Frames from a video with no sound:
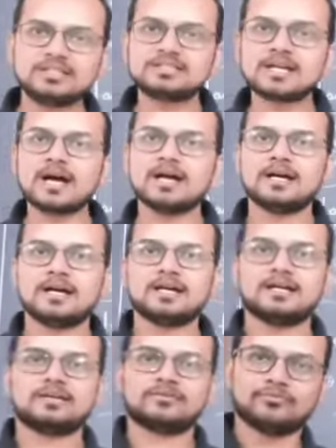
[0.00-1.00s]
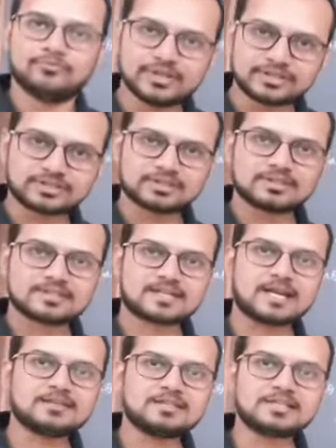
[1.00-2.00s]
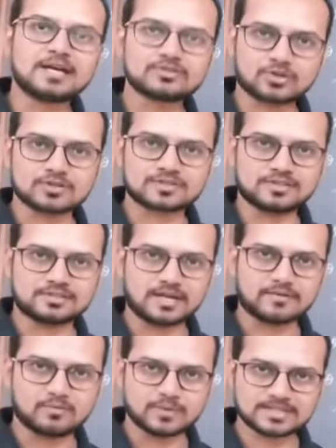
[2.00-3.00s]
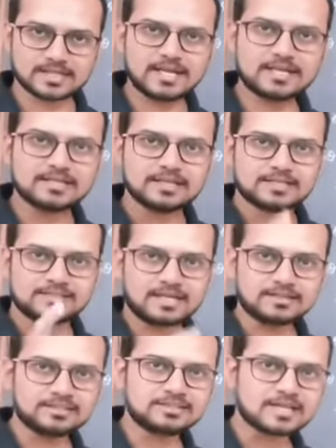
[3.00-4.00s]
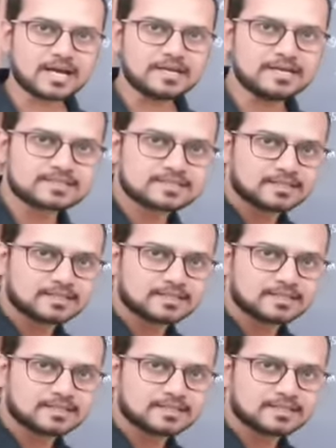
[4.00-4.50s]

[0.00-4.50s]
theta with sin theta and cos theta. Once again, tan theta is